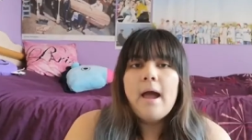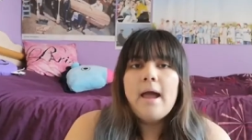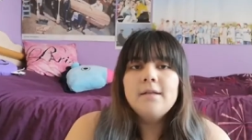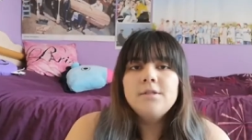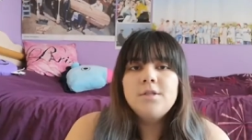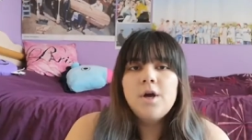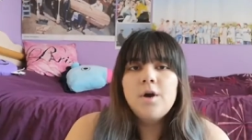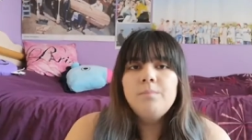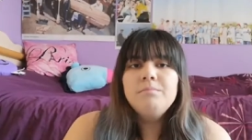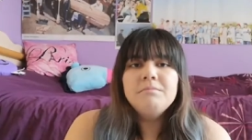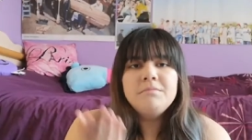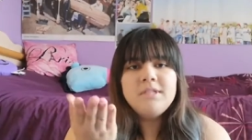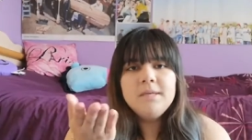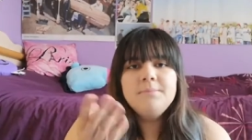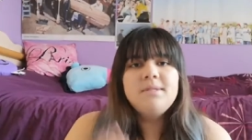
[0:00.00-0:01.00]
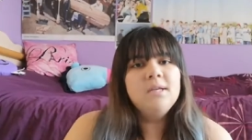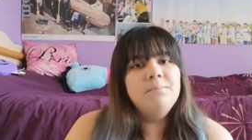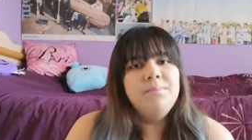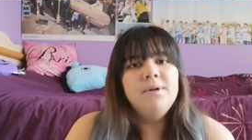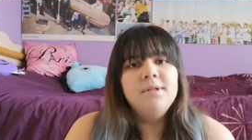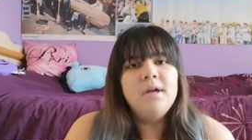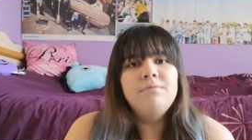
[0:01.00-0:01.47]
And so, seems
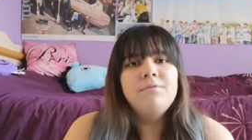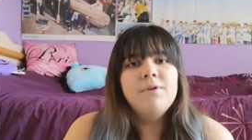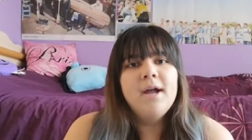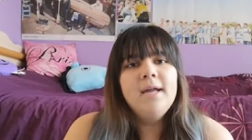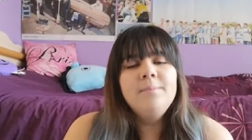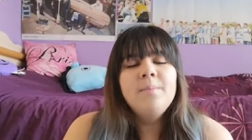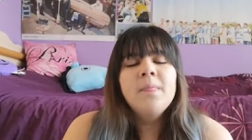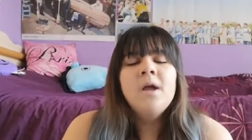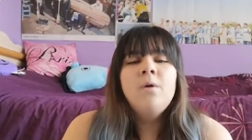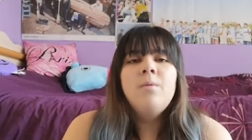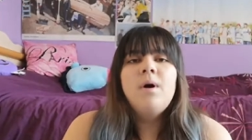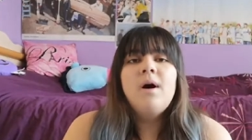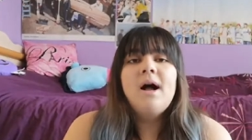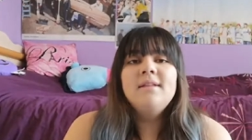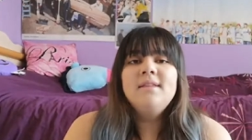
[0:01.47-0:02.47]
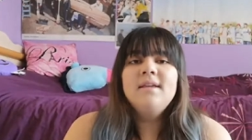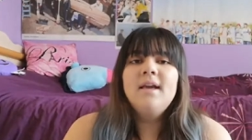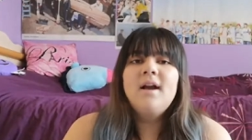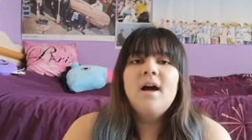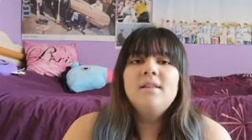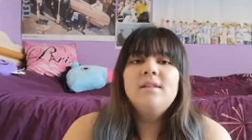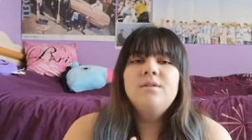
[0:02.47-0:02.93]
simple enough, right? Well, I think I
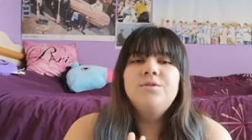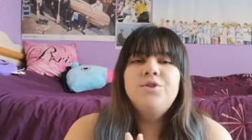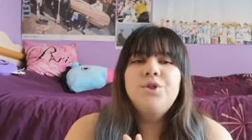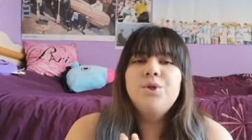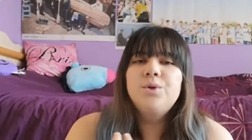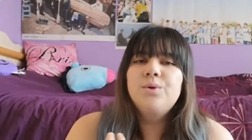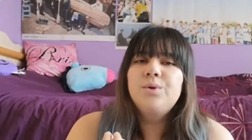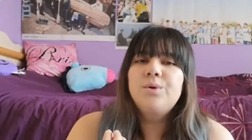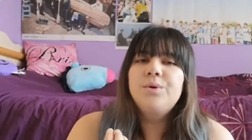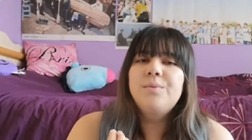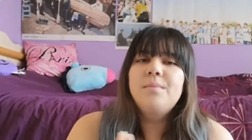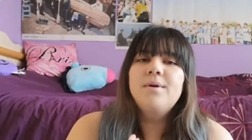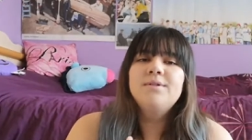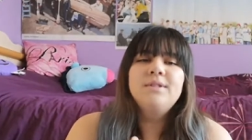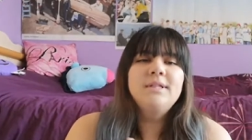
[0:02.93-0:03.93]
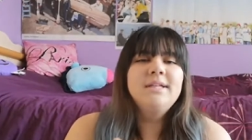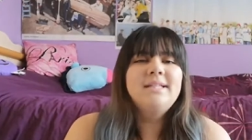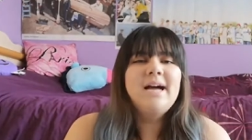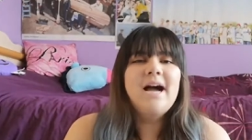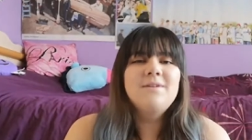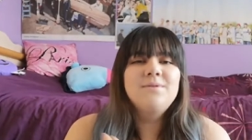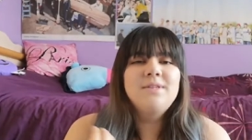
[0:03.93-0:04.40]
got a little too emotionally
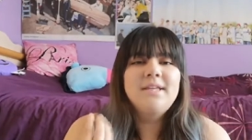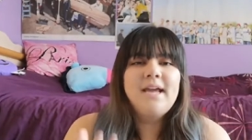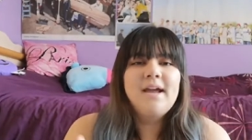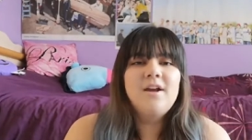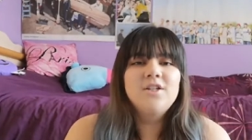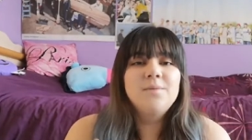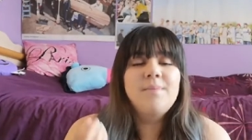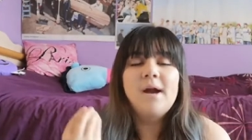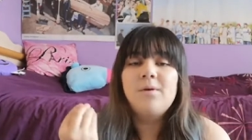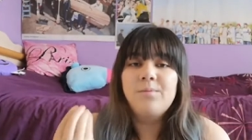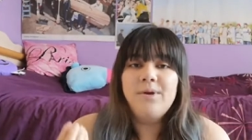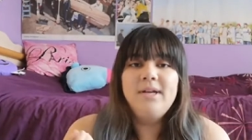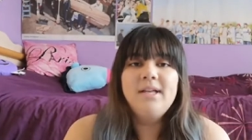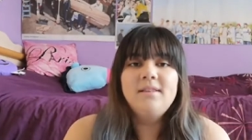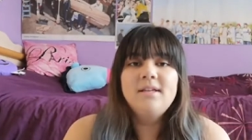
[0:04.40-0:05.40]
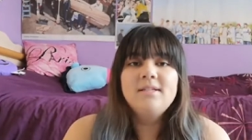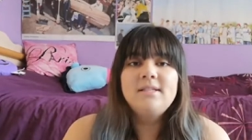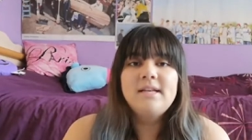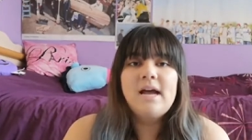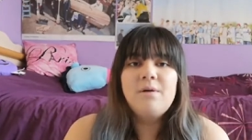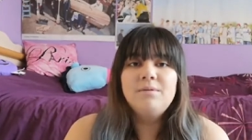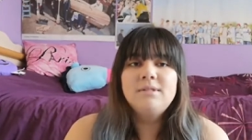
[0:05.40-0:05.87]
attached with the character by reading this,
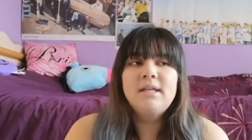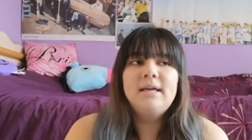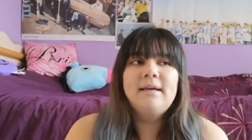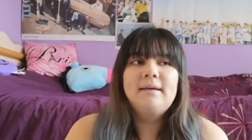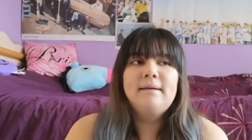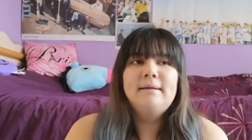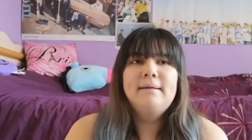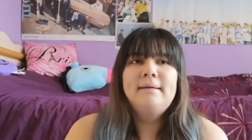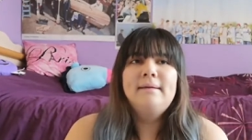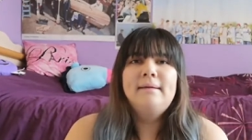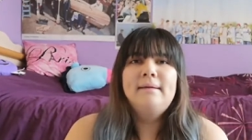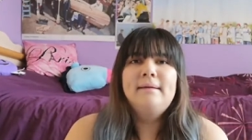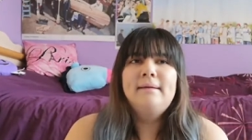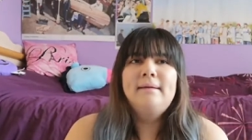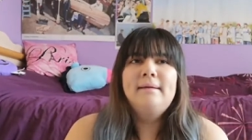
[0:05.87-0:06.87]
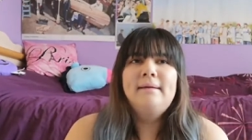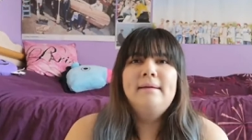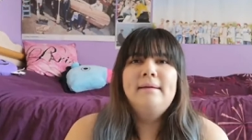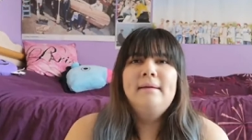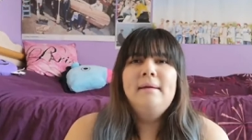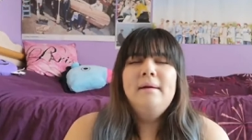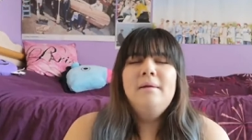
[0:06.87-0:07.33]
and I was like,
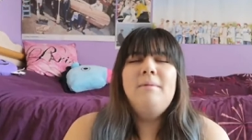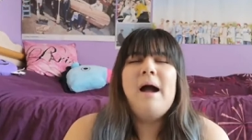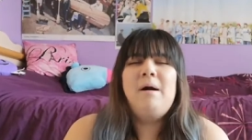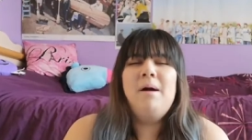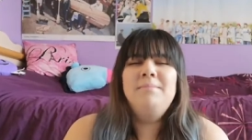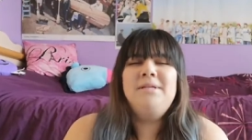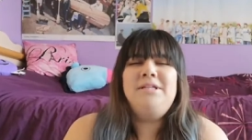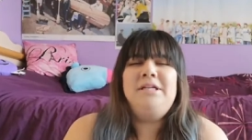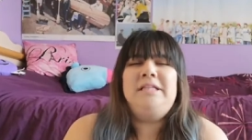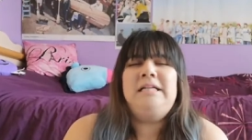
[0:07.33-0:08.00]
wow, I'm such a